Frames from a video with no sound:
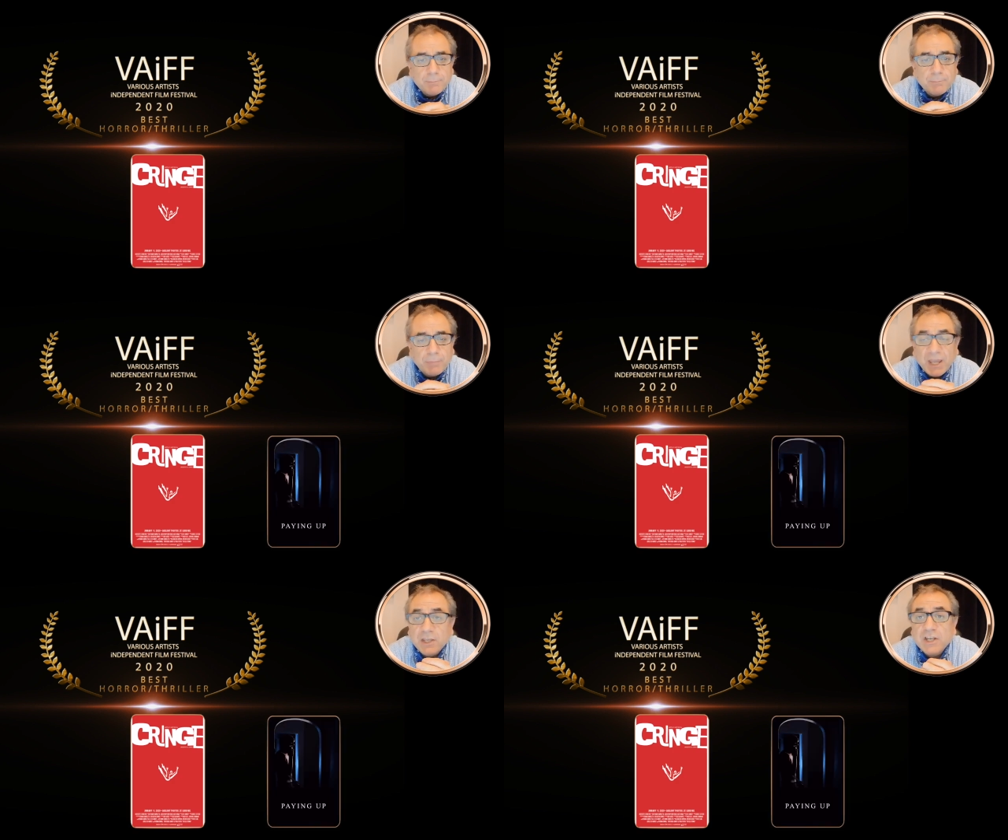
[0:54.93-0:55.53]

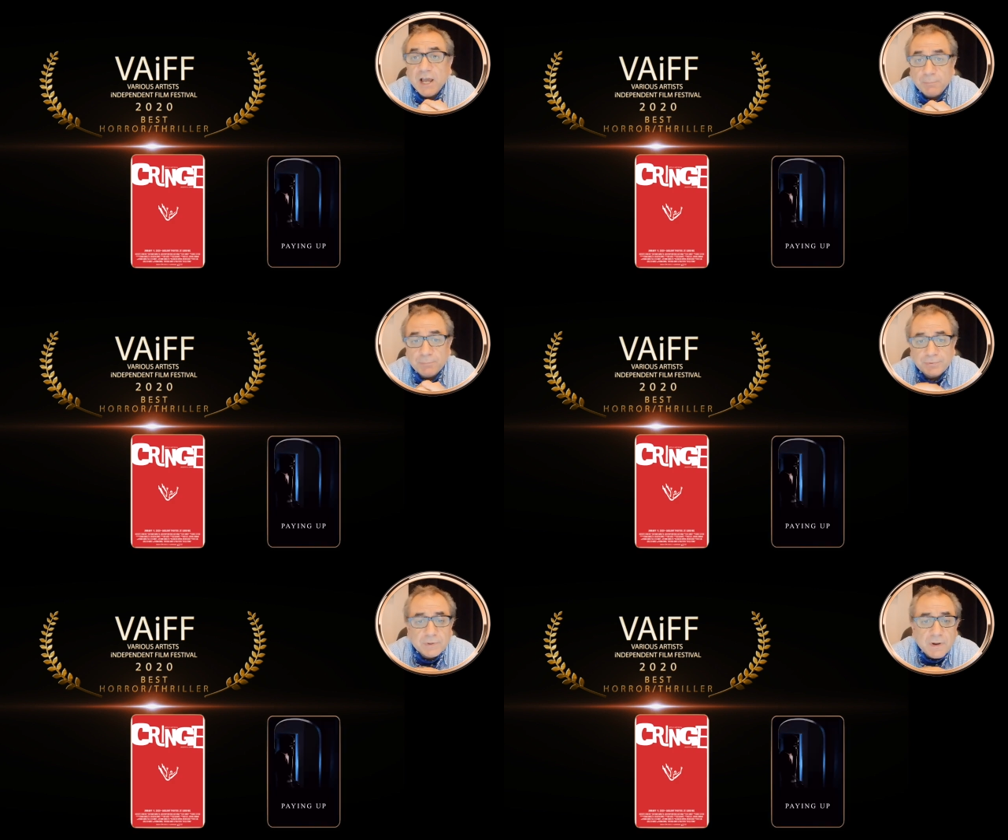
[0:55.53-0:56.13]
Pain Up,
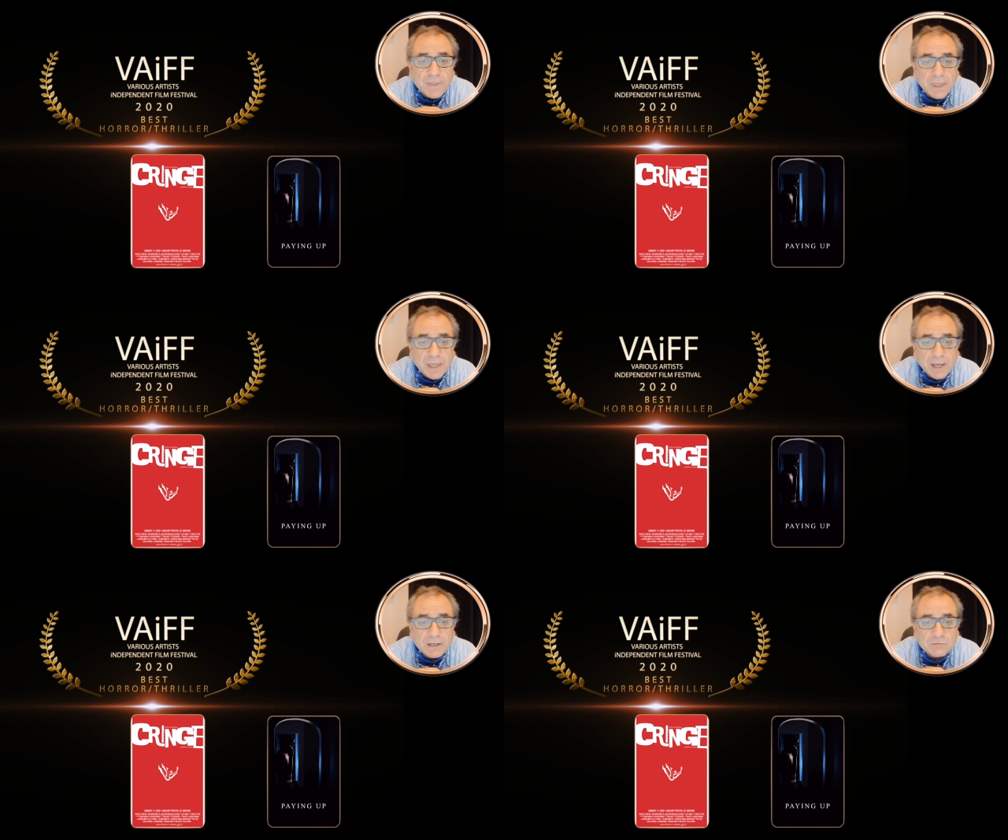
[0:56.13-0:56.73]

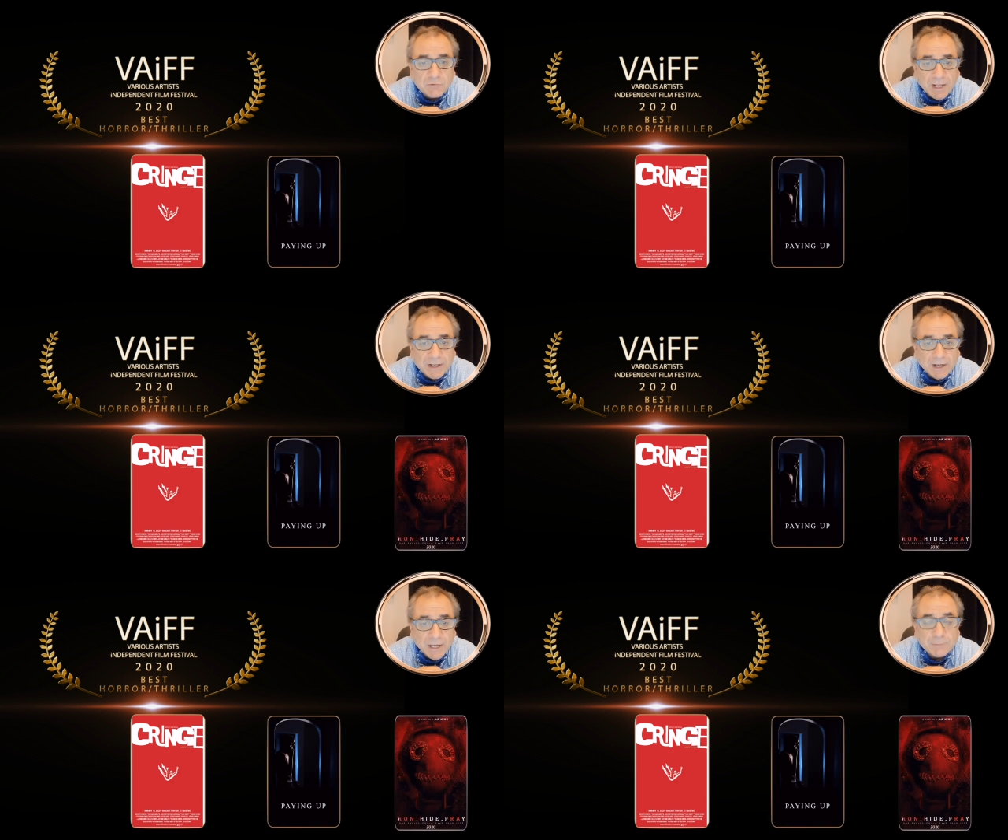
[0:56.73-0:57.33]
and Right
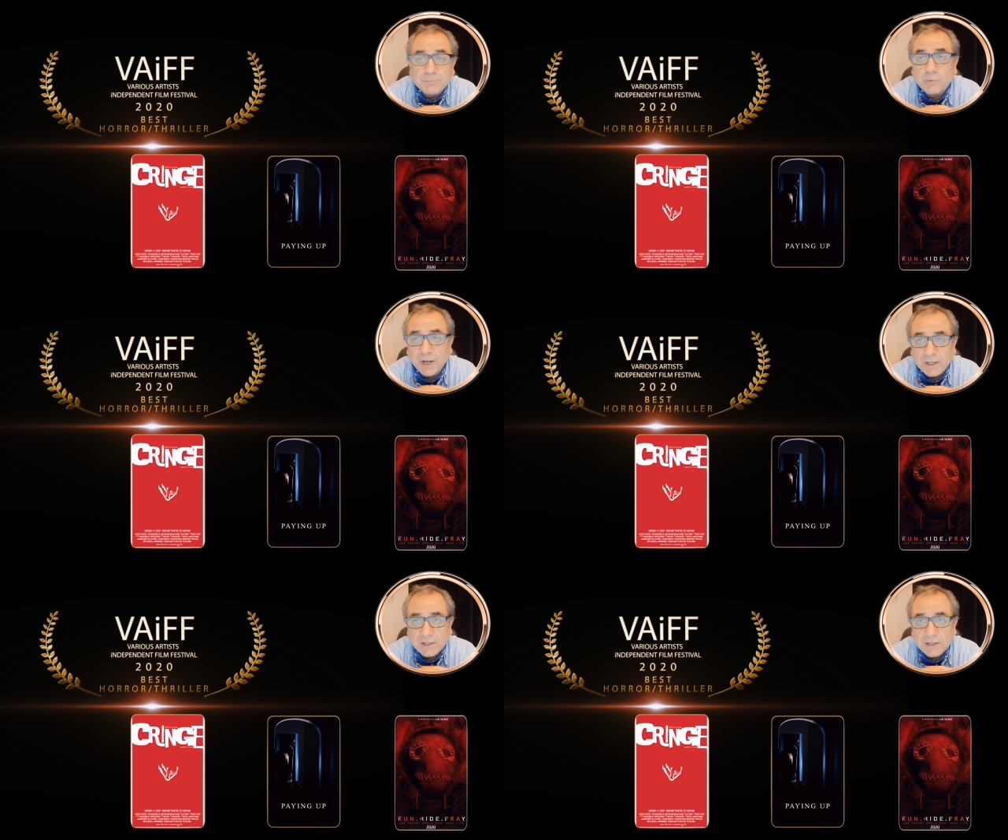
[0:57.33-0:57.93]
High
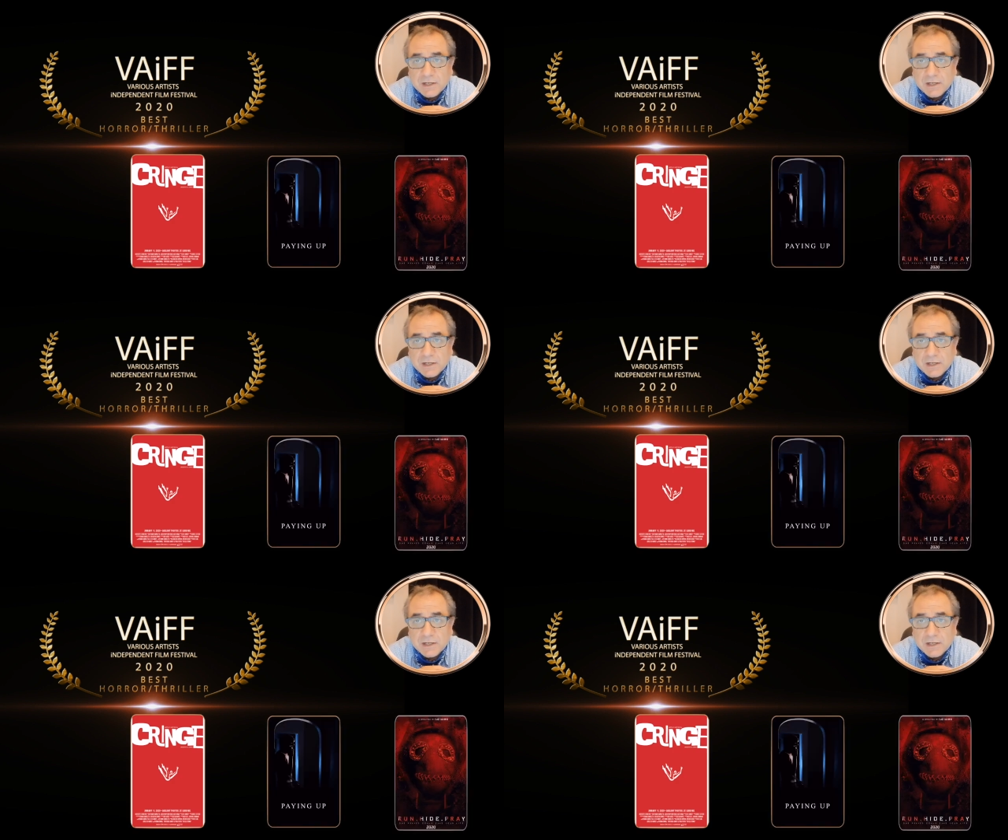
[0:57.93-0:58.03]
Prey.